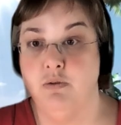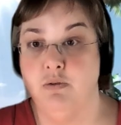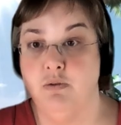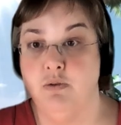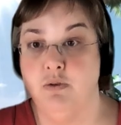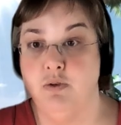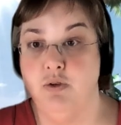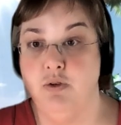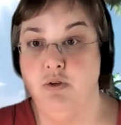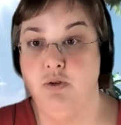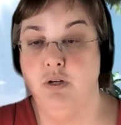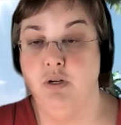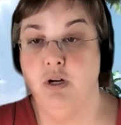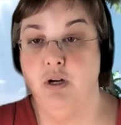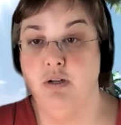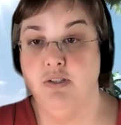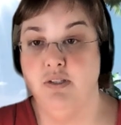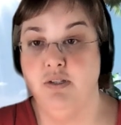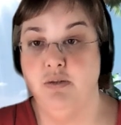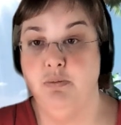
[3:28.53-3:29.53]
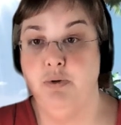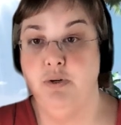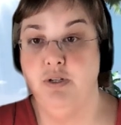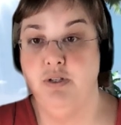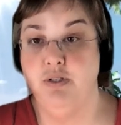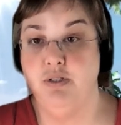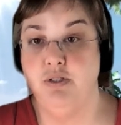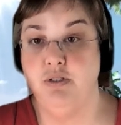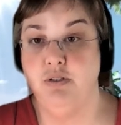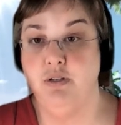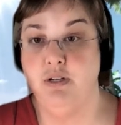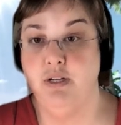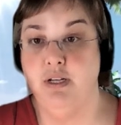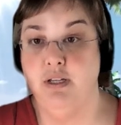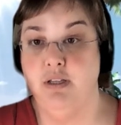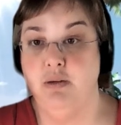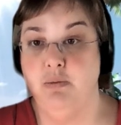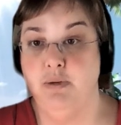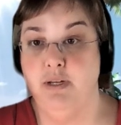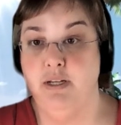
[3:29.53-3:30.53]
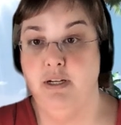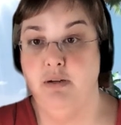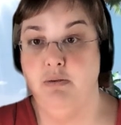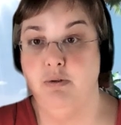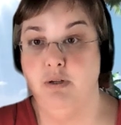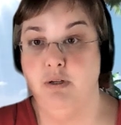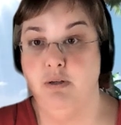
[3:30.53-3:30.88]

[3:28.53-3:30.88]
You can also put a student in the waiting room